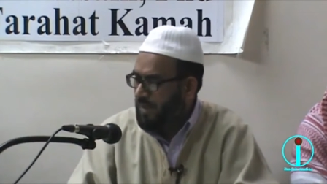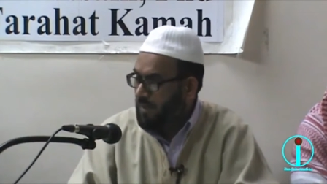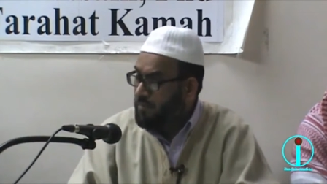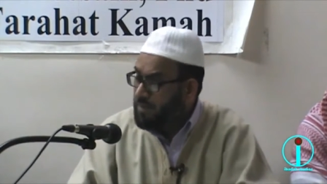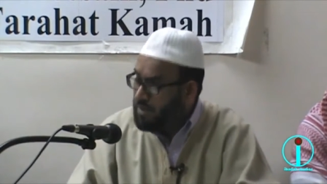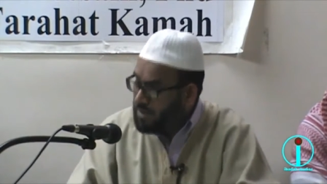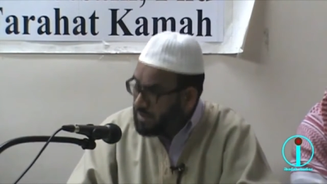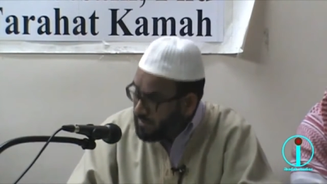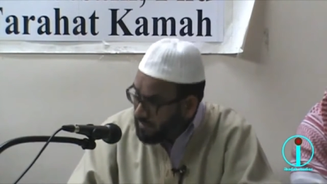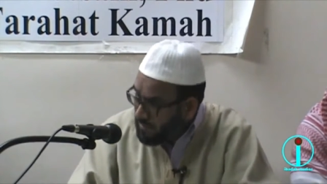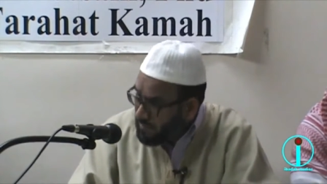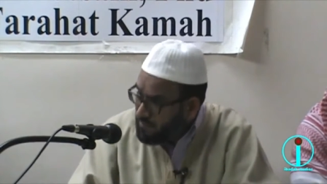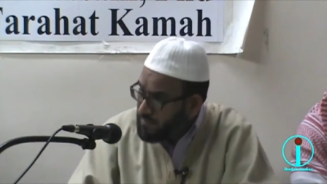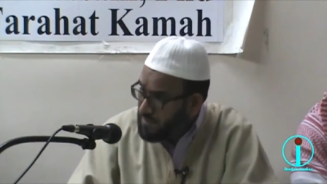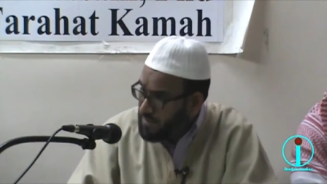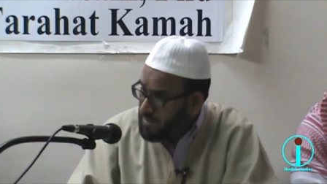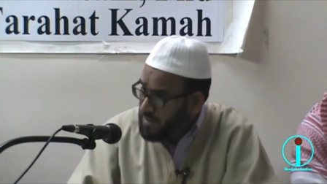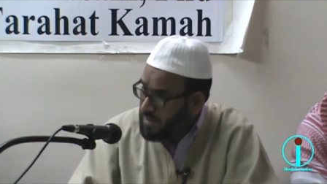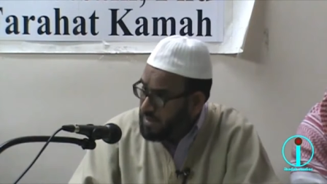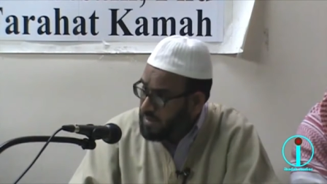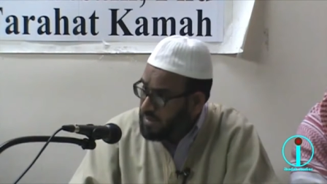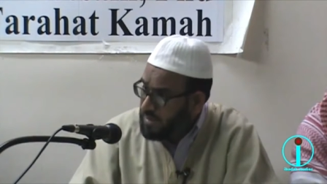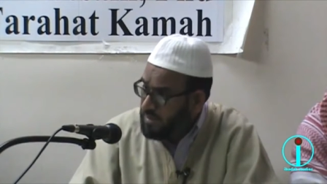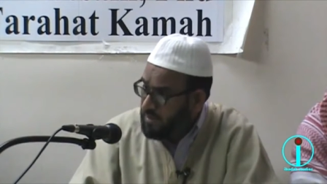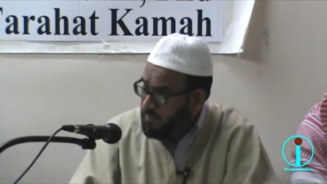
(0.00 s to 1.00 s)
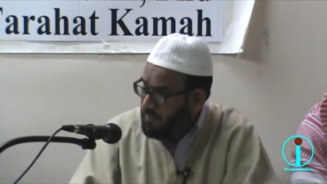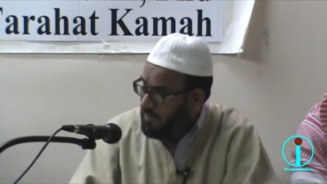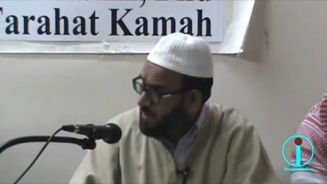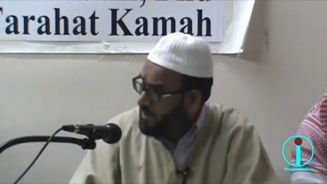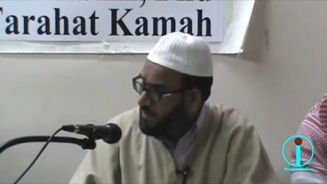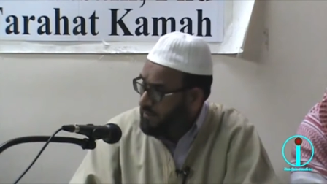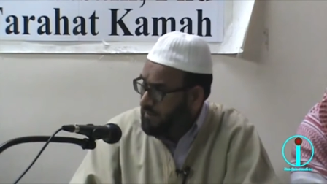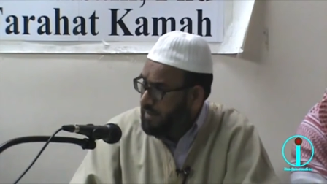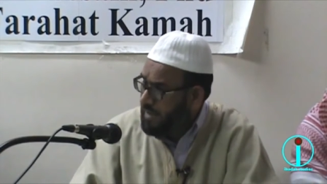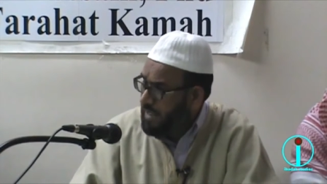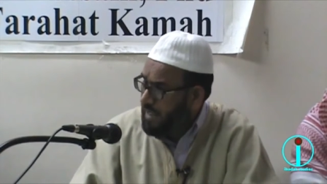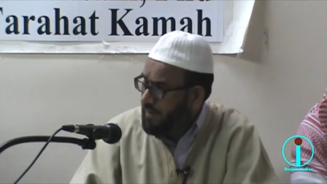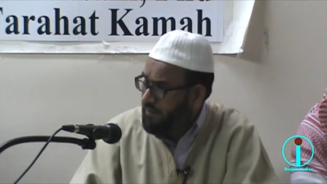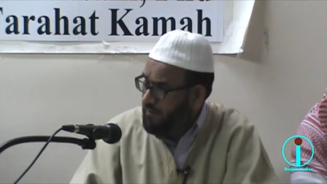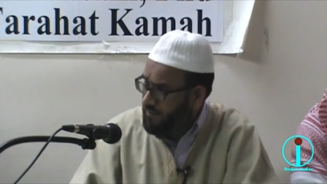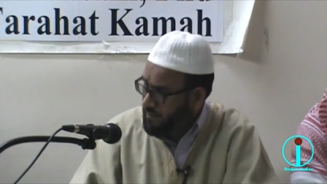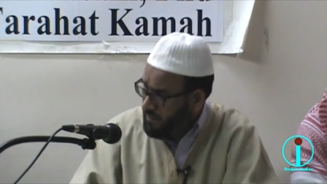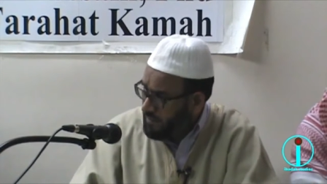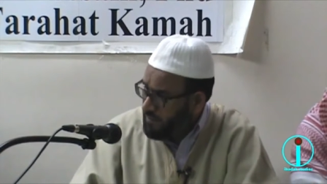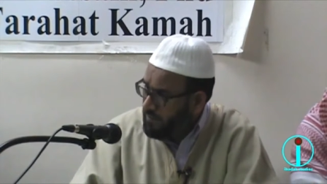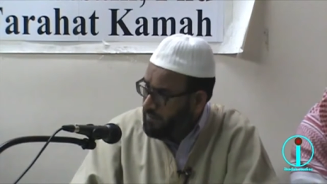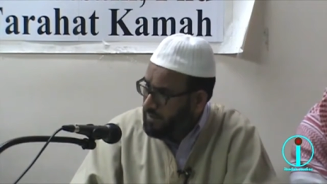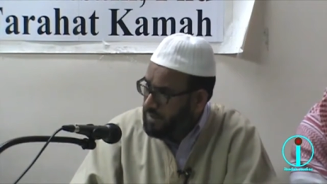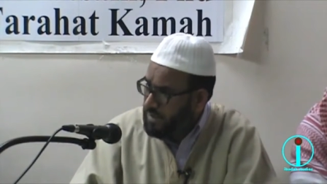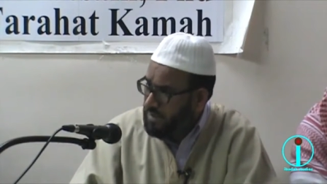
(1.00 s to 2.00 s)
Muslims. I'm not talking about Catholics, I'm
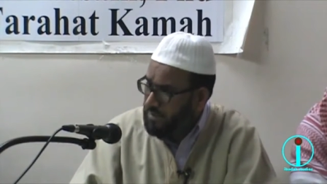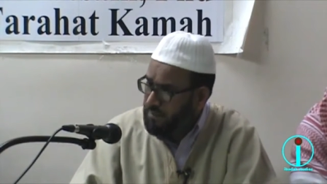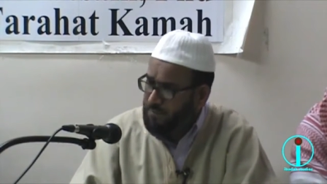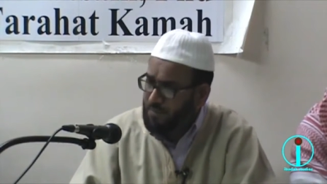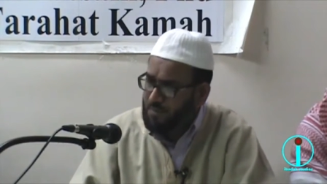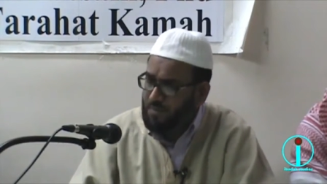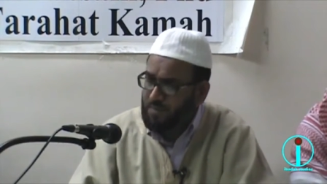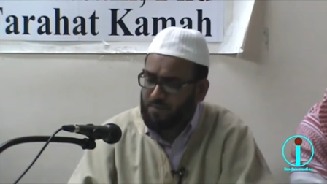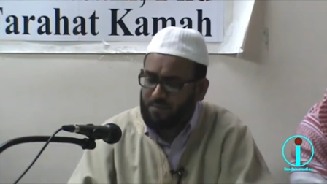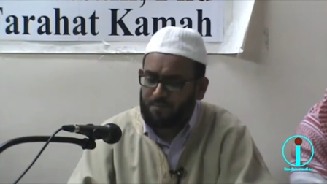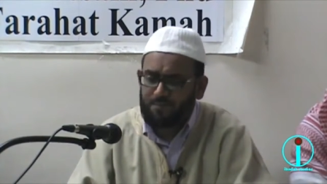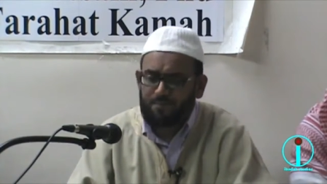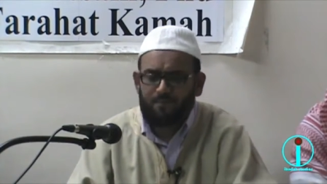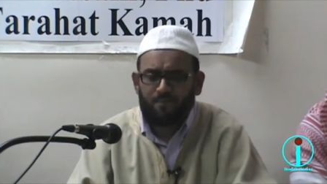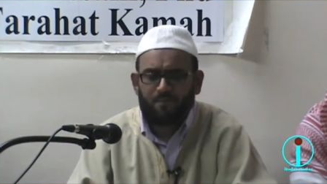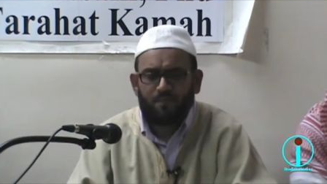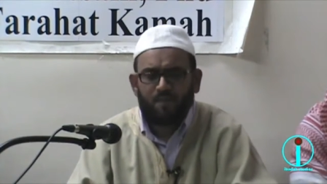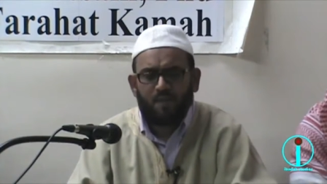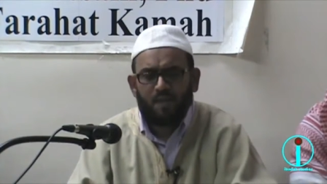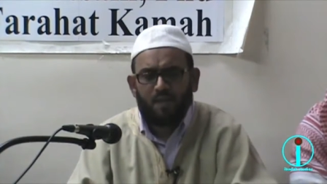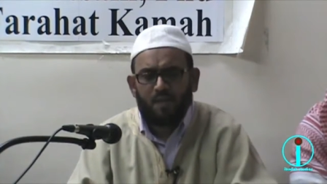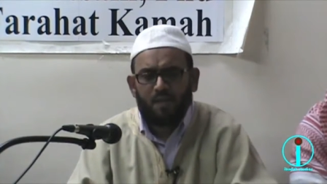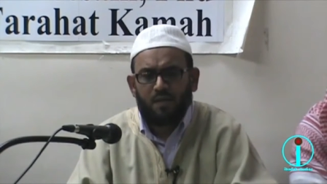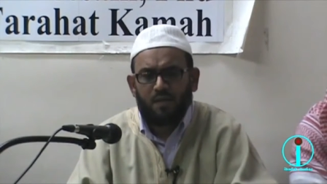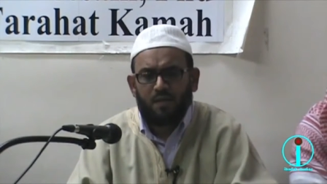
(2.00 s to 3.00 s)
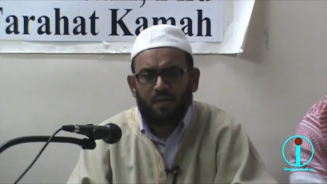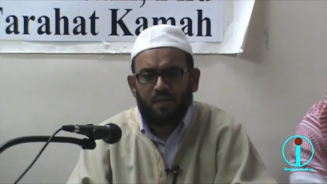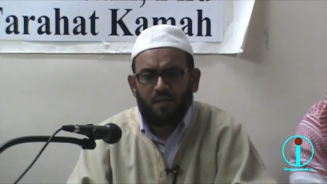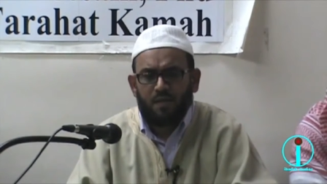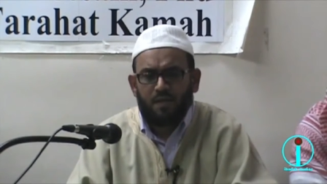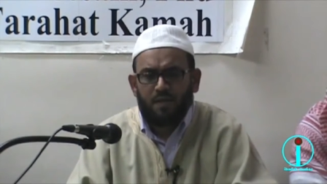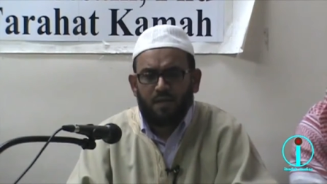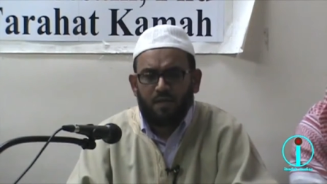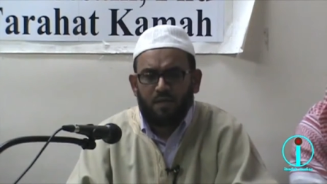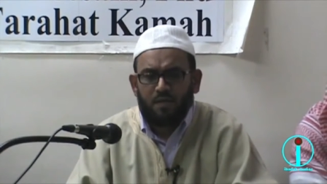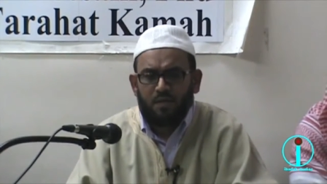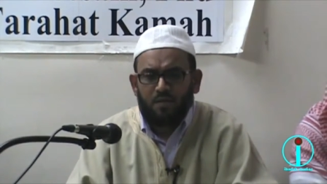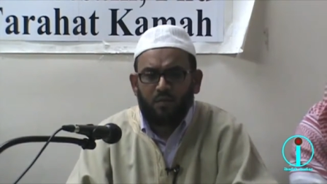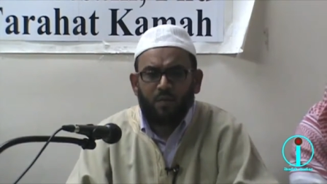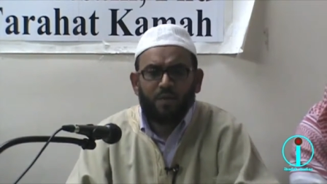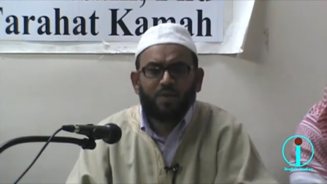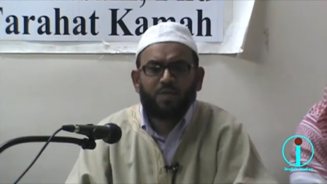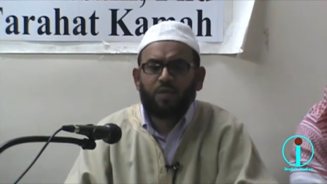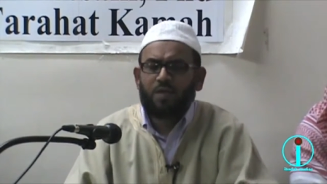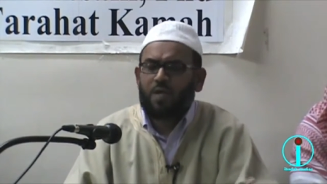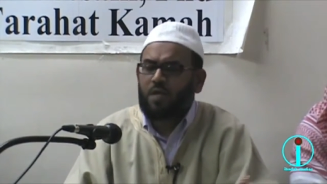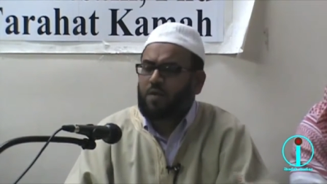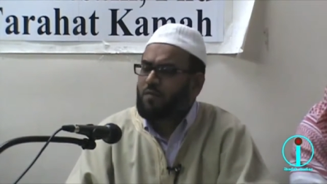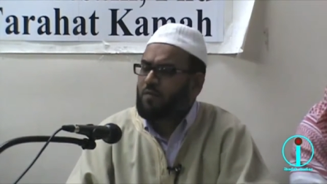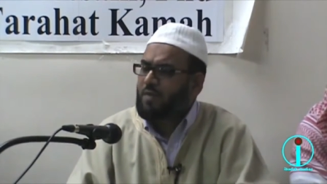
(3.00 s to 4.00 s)
talking about Muslims. So what
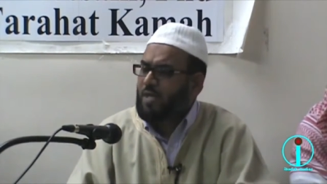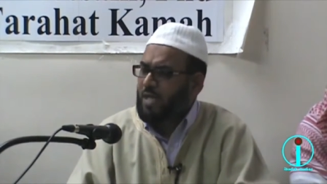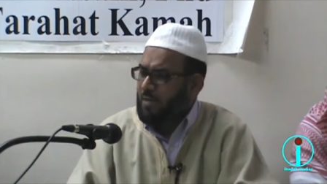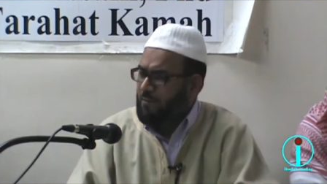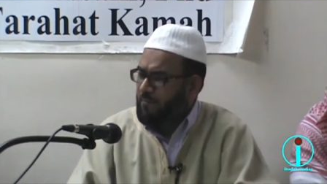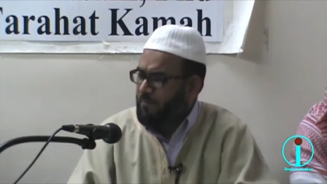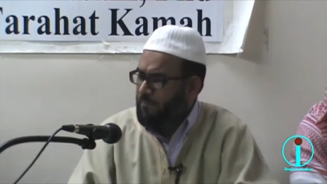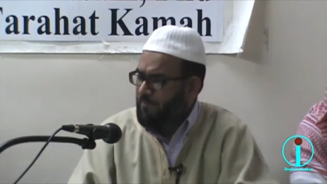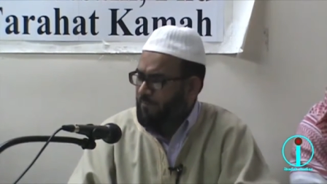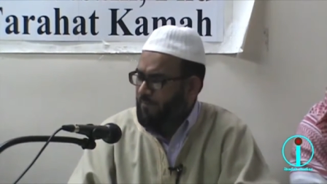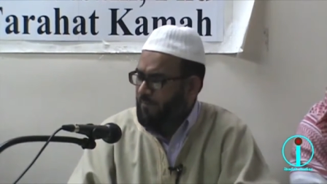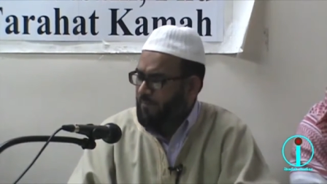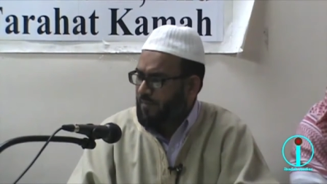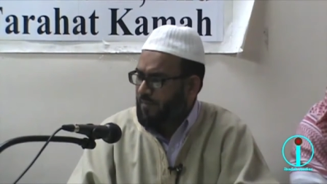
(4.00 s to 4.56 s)
should I do now?